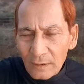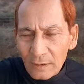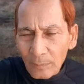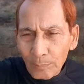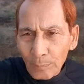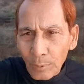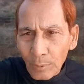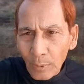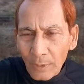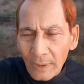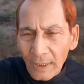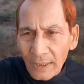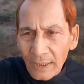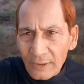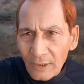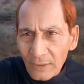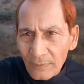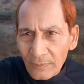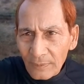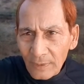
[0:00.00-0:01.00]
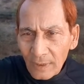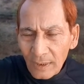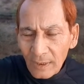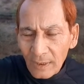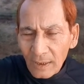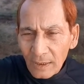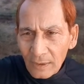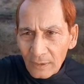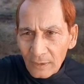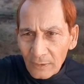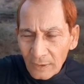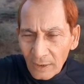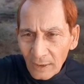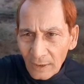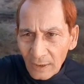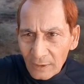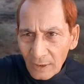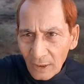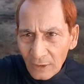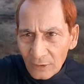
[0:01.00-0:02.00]
the progressive
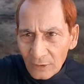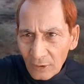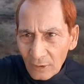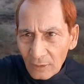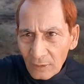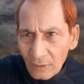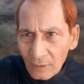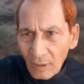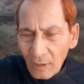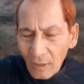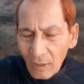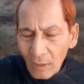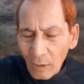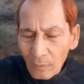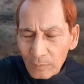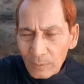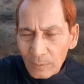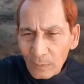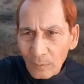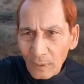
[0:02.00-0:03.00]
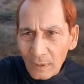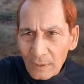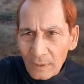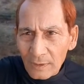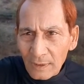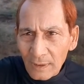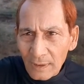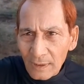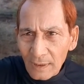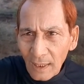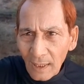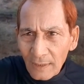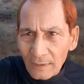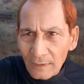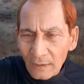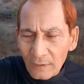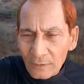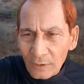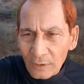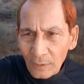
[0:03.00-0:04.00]
realization of the worthy
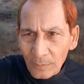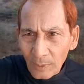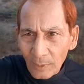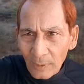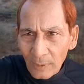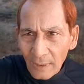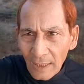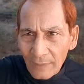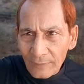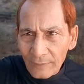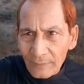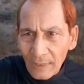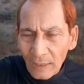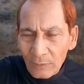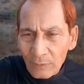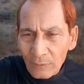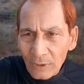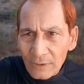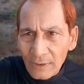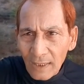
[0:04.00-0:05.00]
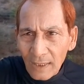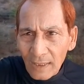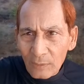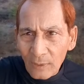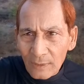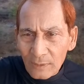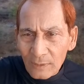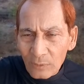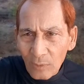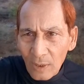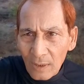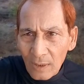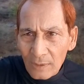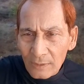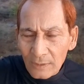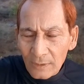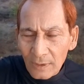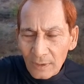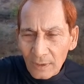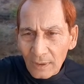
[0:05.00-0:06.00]
ideals of your life. Now you decide what you
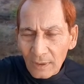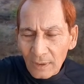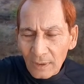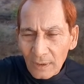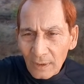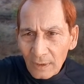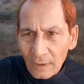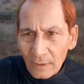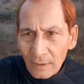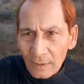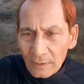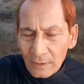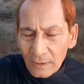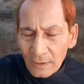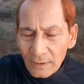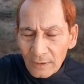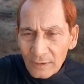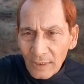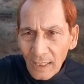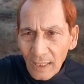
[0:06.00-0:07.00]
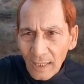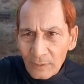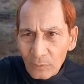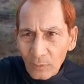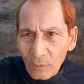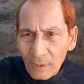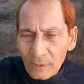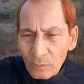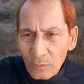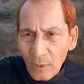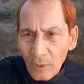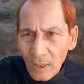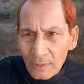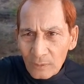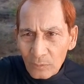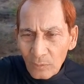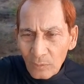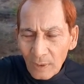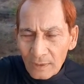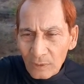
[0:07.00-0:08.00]
want. Decide what you
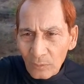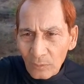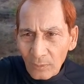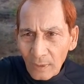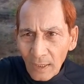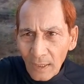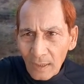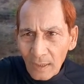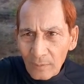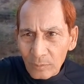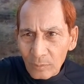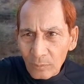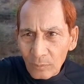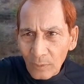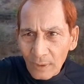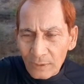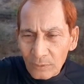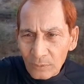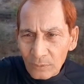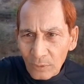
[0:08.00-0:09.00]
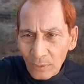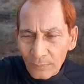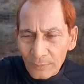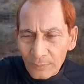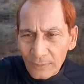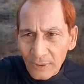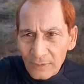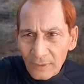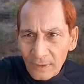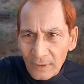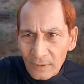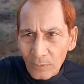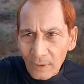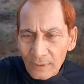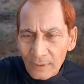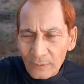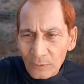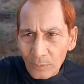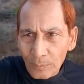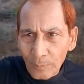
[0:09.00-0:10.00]
want, what you love, what is your obsession,
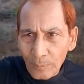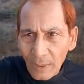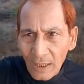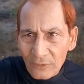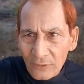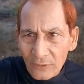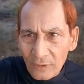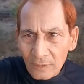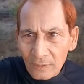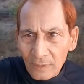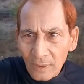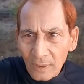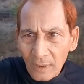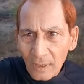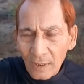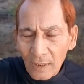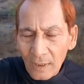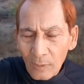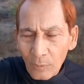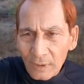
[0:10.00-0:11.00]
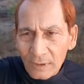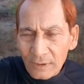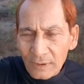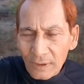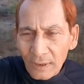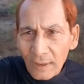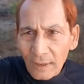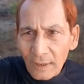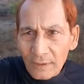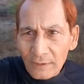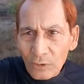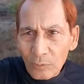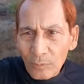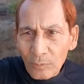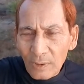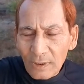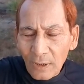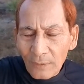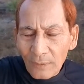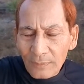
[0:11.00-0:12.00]
what is your passion, what is the
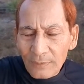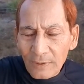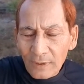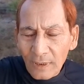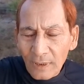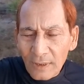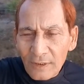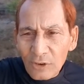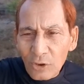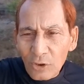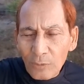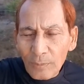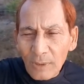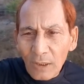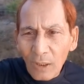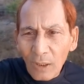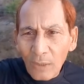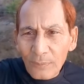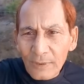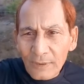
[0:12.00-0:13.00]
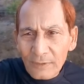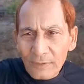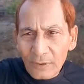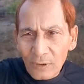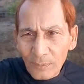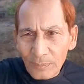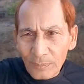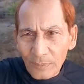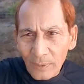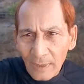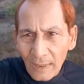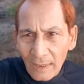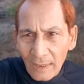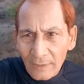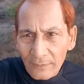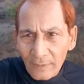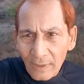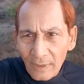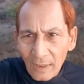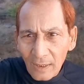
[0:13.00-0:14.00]
consuming obsession of your
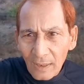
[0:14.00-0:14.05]
life,